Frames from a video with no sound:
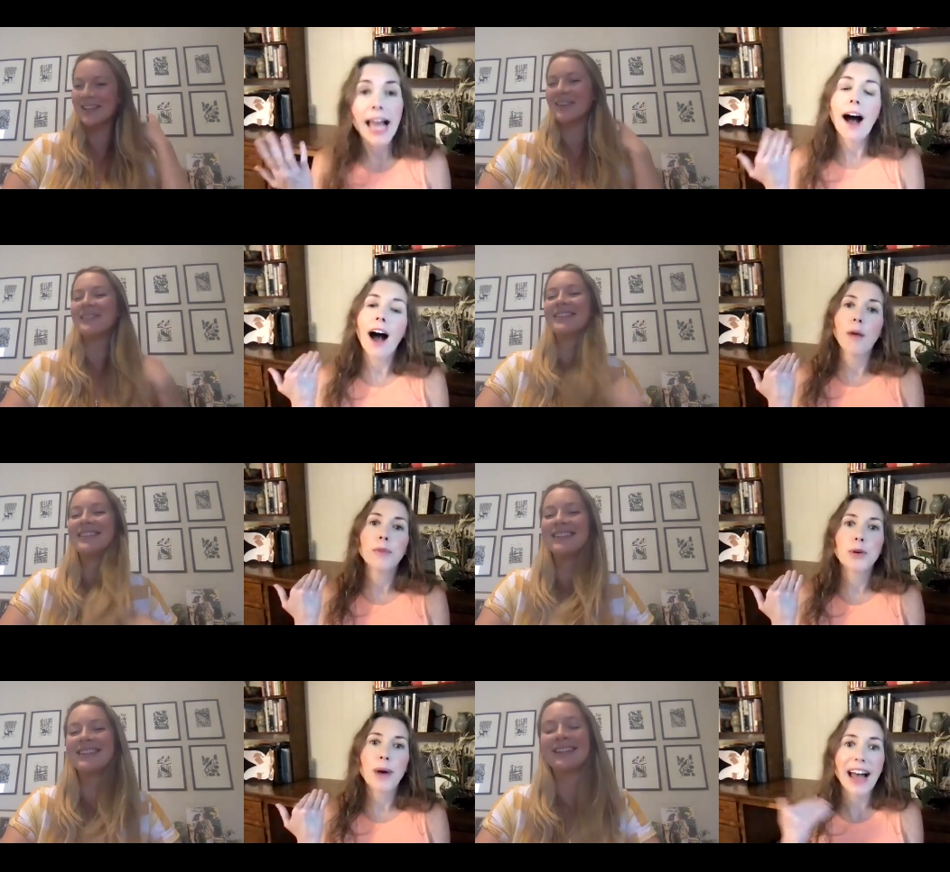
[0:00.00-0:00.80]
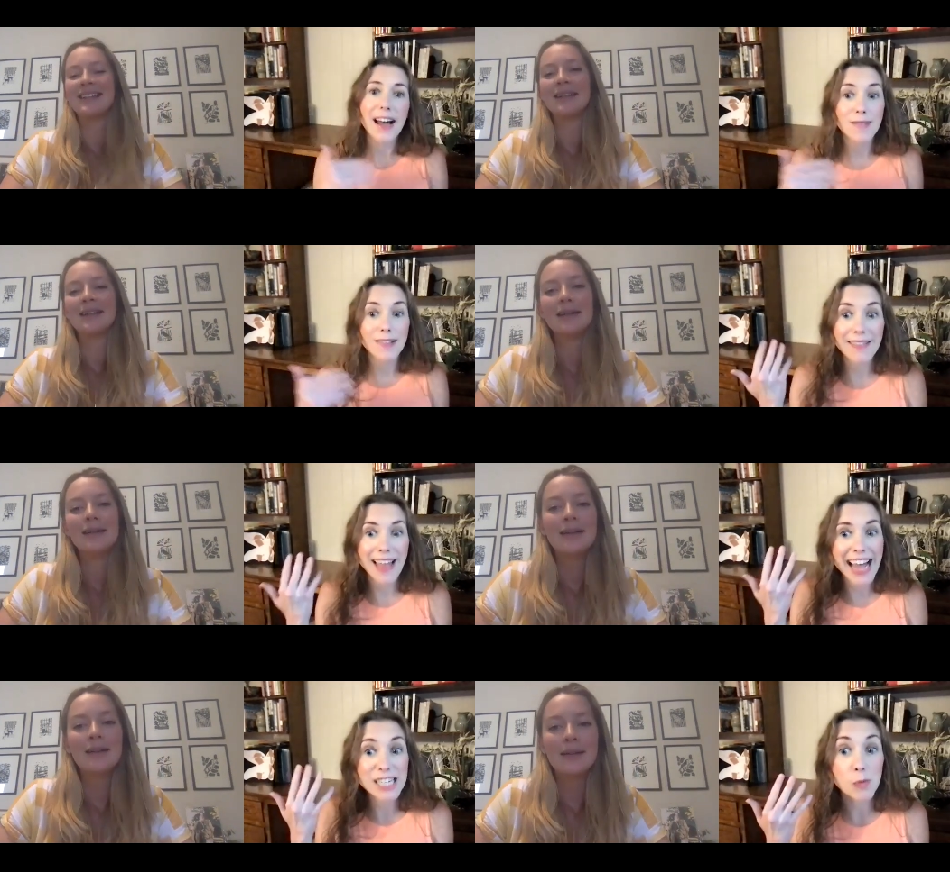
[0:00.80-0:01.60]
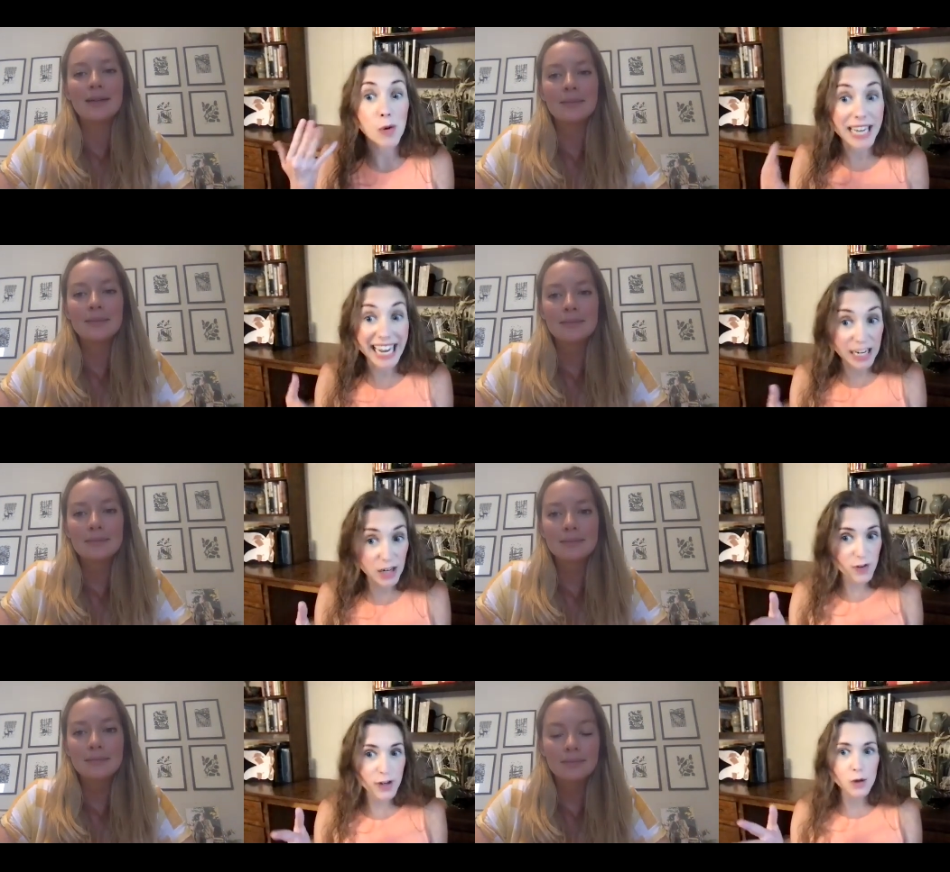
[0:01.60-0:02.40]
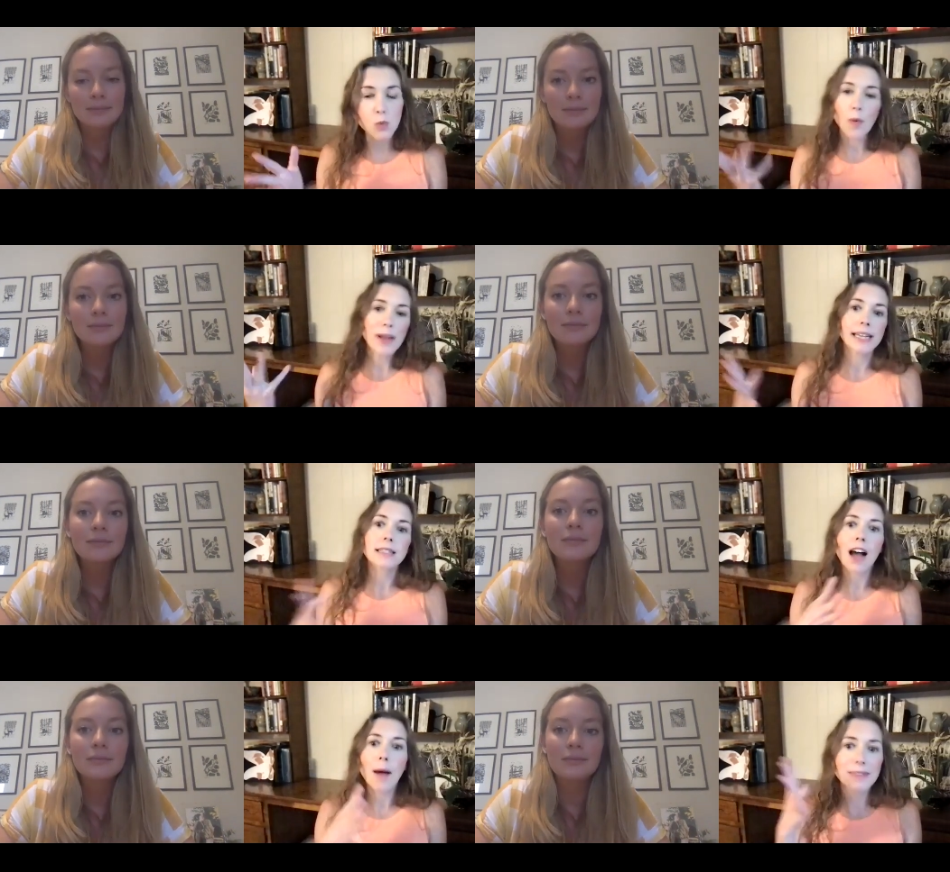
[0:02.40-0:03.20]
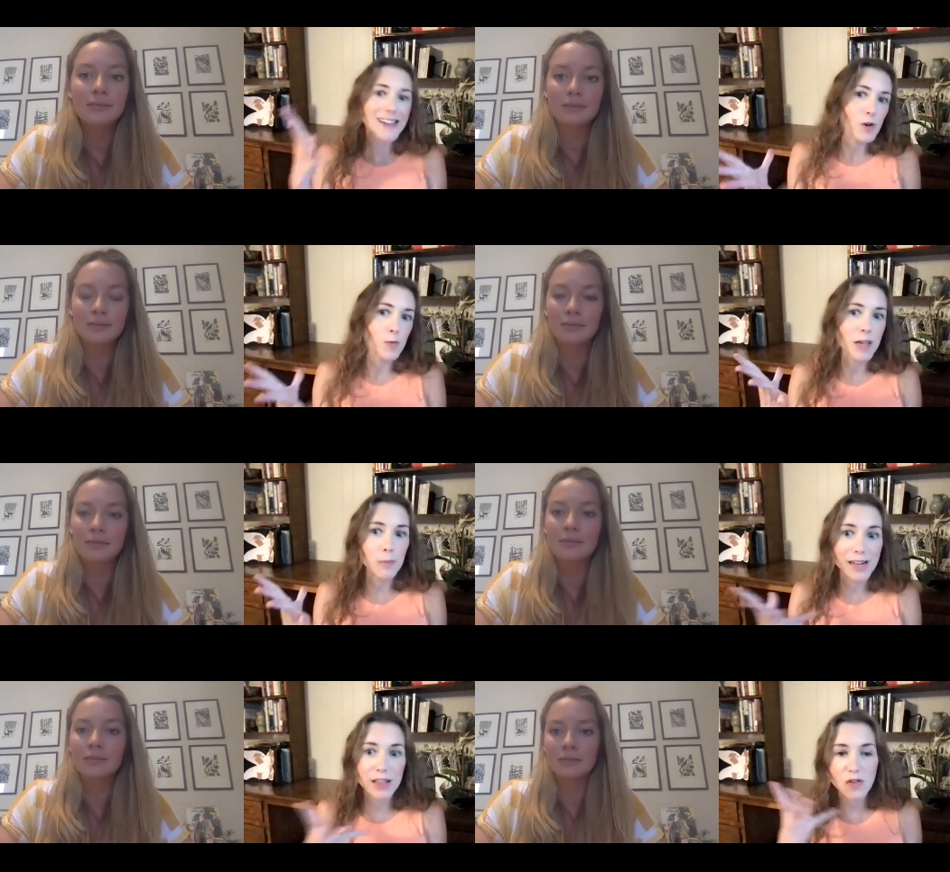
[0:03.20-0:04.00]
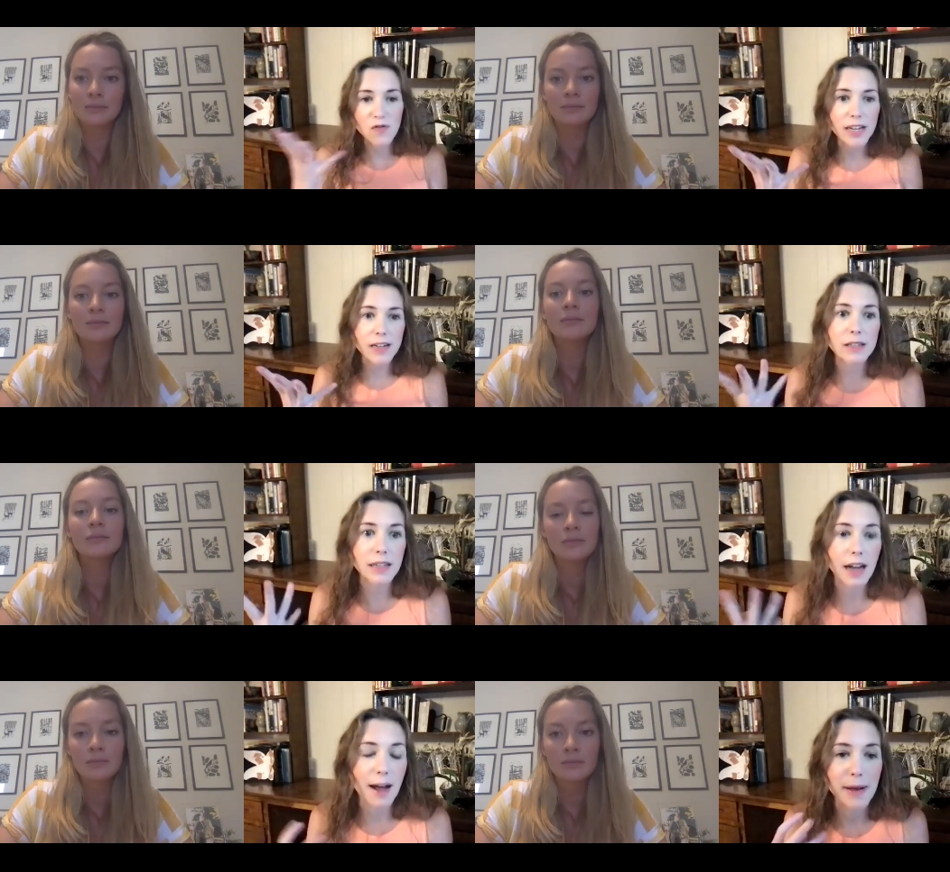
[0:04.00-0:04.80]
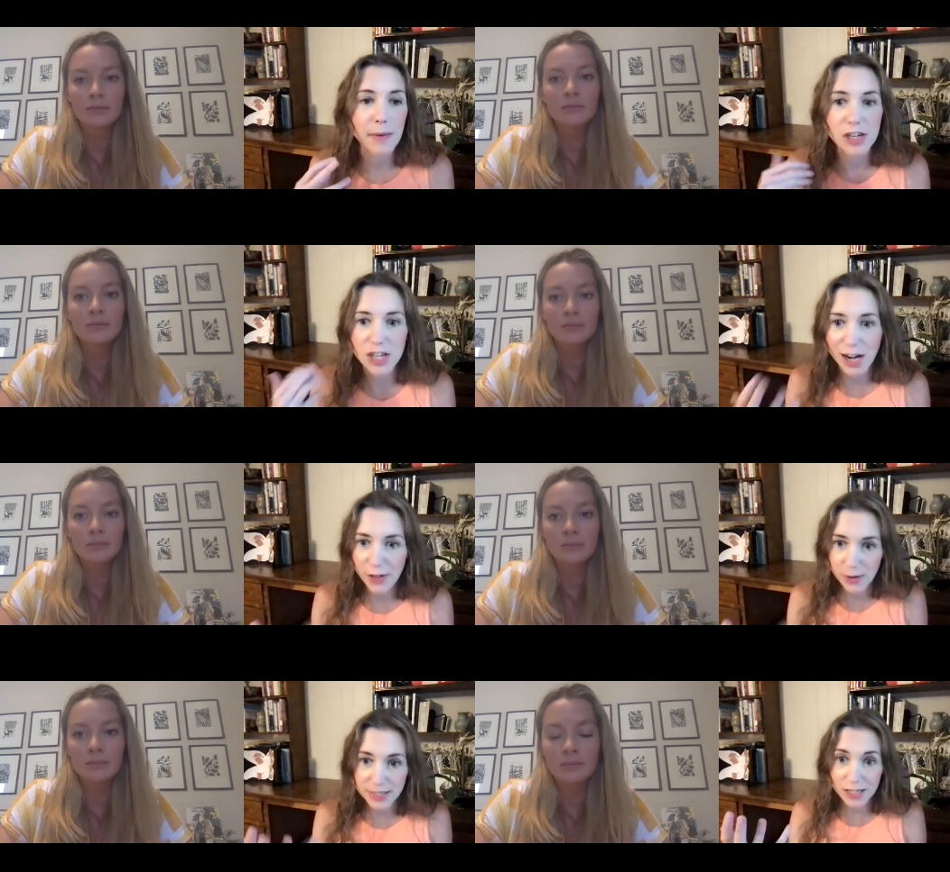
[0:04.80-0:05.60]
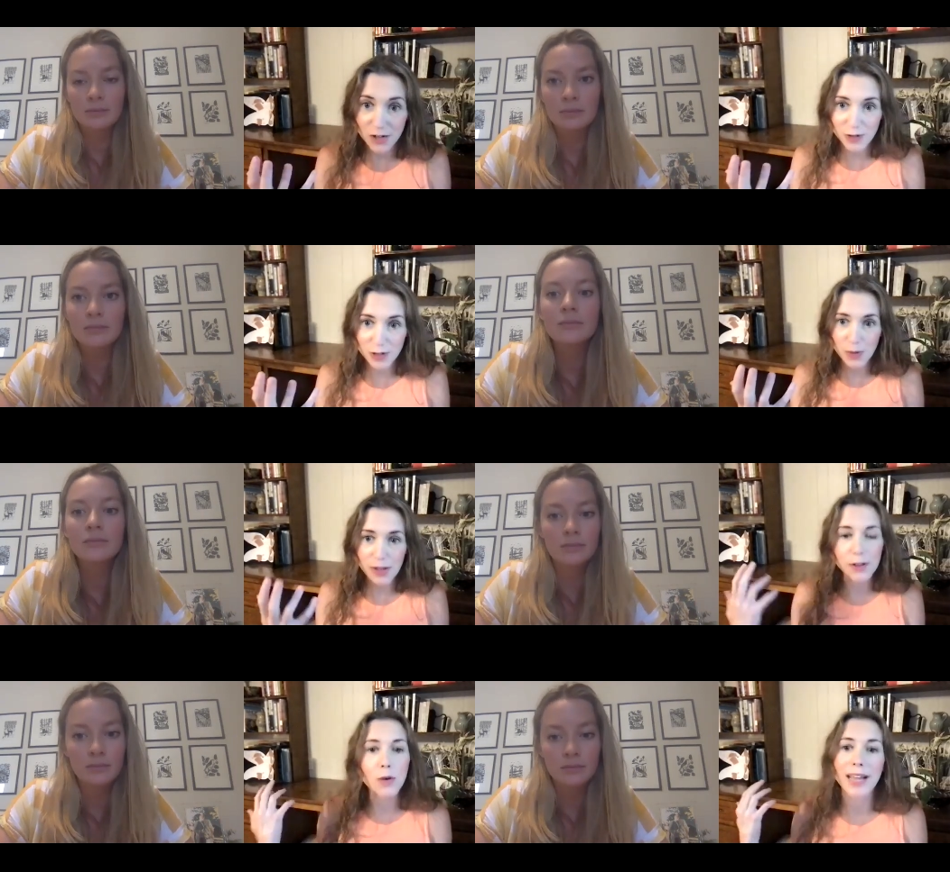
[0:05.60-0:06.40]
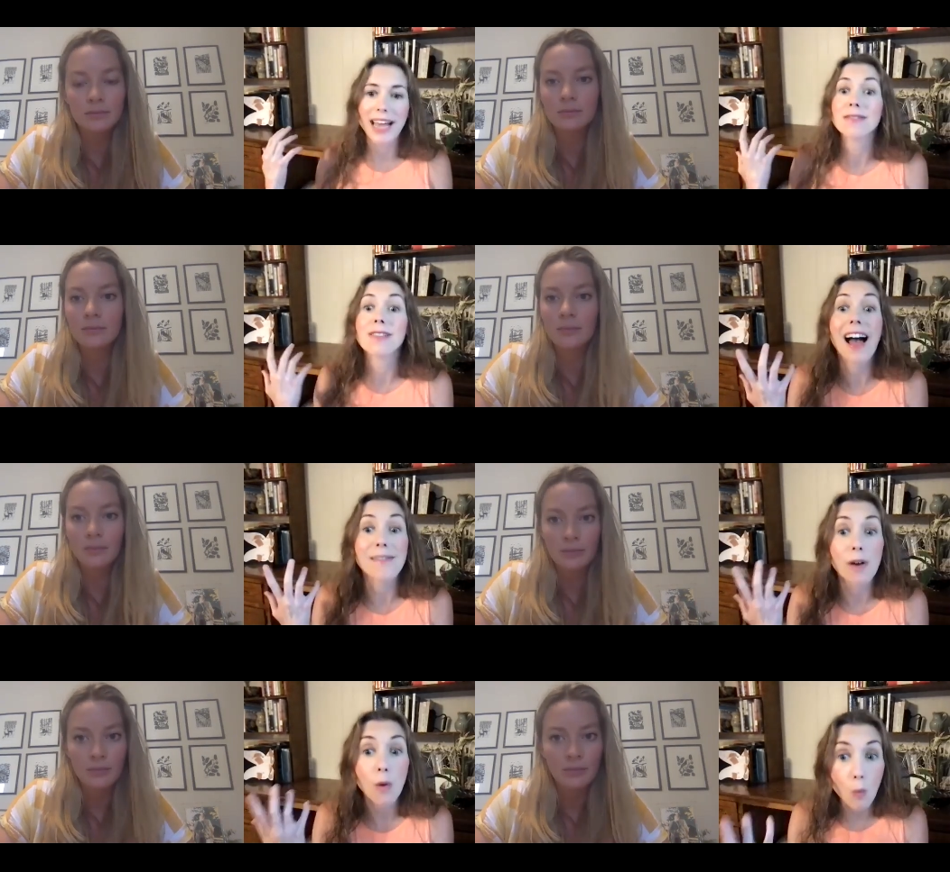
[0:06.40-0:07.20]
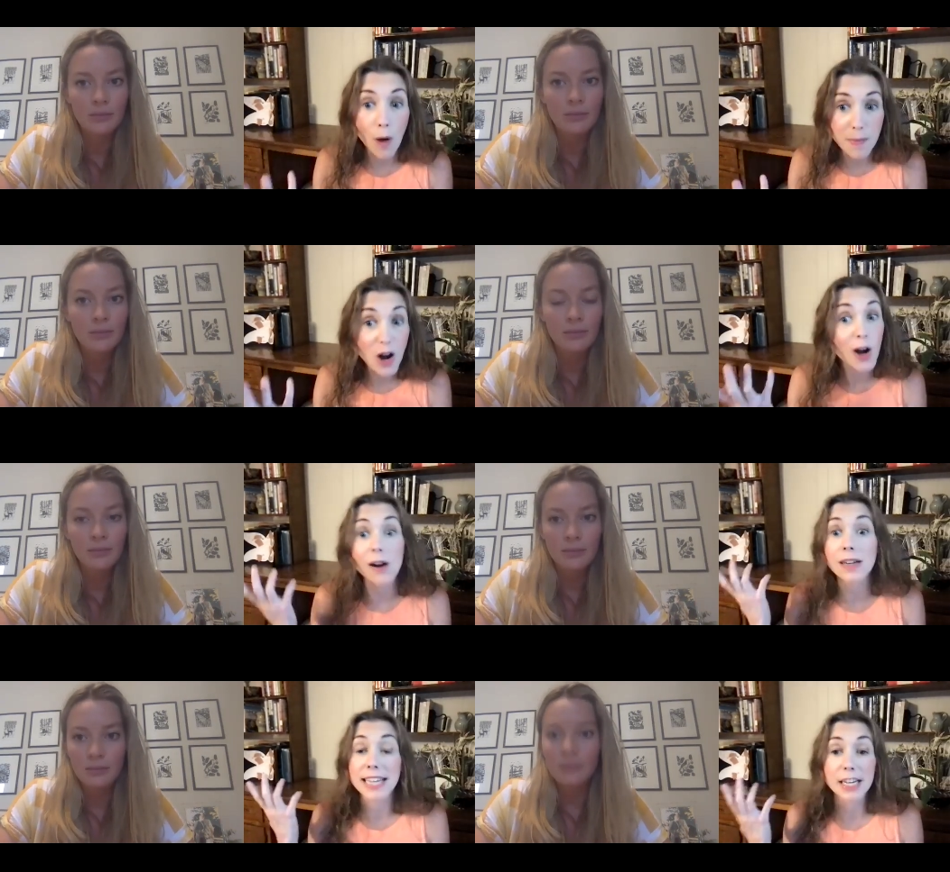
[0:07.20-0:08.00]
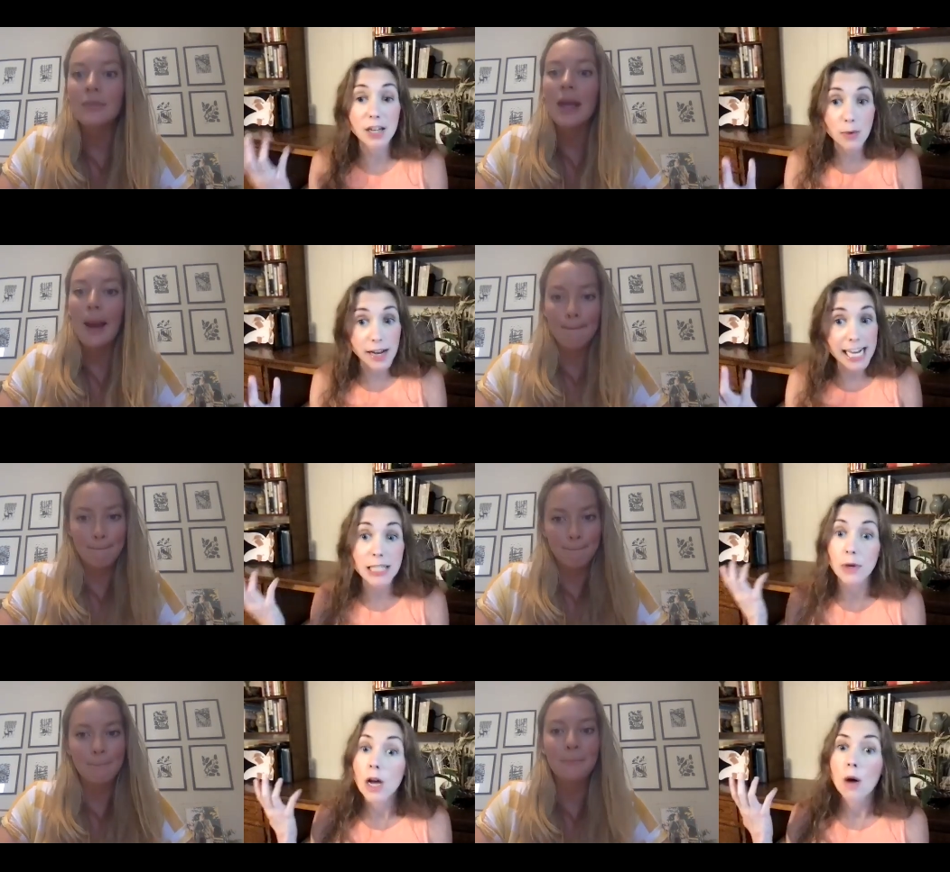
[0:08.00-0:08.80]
Speaker 1: Um, you have expert interviews where we get top level people in their fields um, and we share those interviews with you we have live webinars and q and a's